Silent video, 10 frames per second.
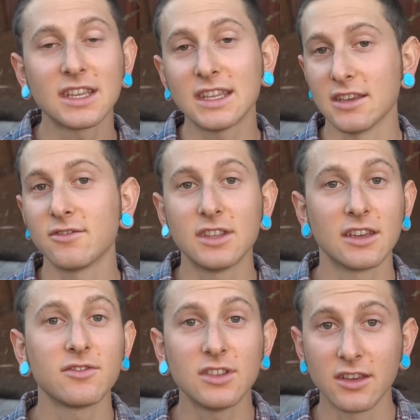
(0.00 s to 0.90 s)
to give.
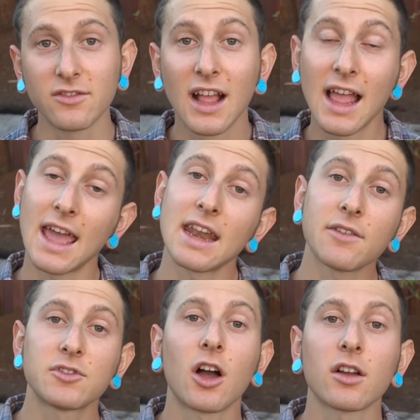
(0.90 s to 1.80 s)
And
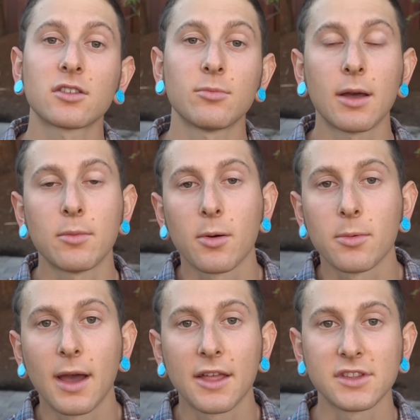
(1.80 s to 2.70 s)
I've talked to my
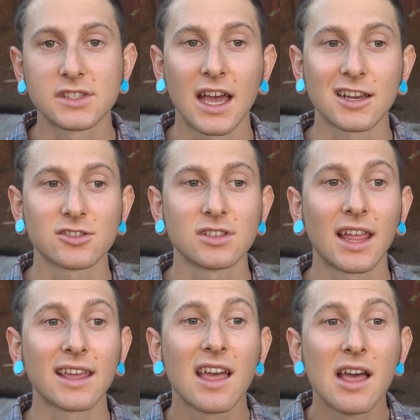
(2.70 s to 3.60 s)
mom about this actually,
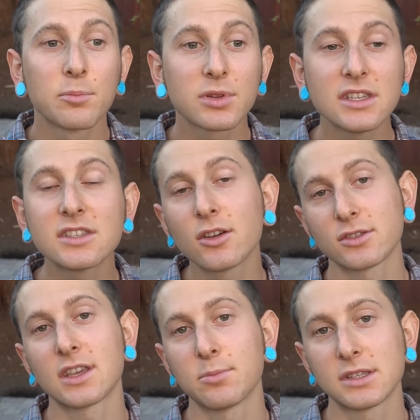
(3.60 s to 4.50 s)
like, please
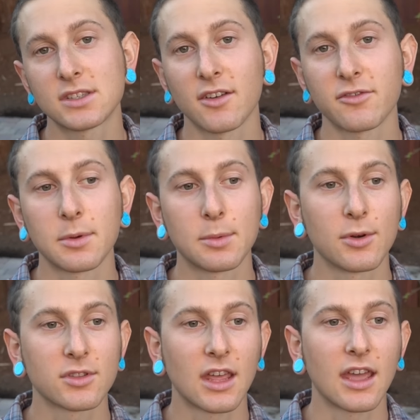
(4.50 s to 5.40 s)
don't send me stuff on my
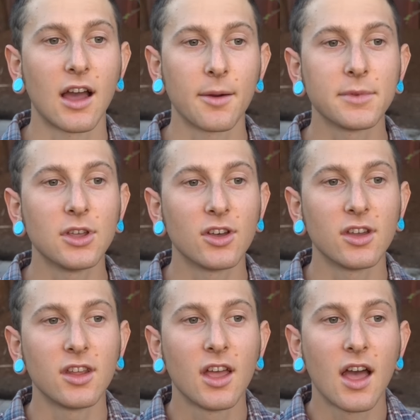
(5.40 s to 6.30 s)
birthday, I'm
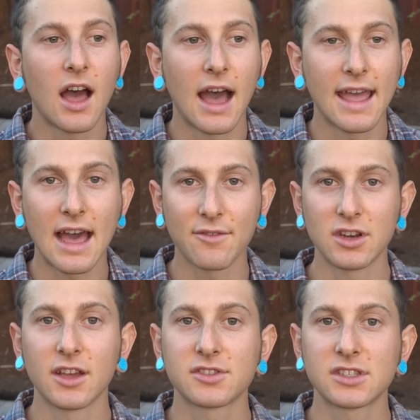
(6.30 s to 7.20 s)
good, I have
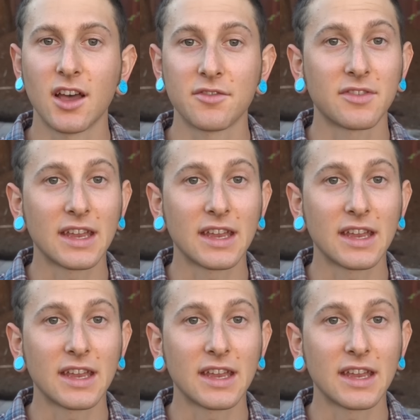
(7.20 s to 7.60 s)
enough stuff.